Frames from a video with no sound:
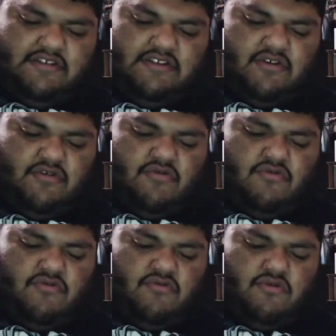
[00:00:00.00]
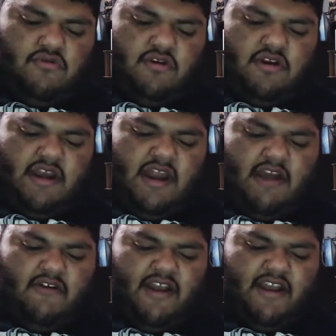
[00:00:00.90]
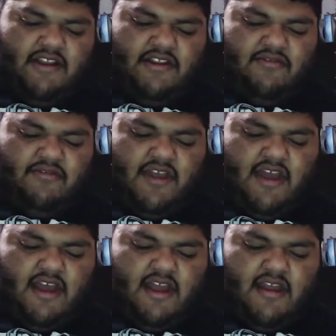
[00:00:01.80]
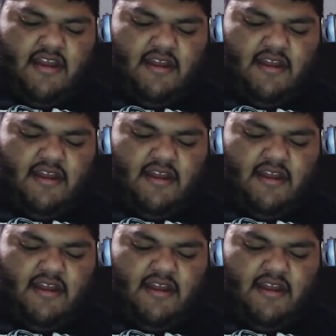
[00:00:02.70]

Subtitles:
So now I can do that.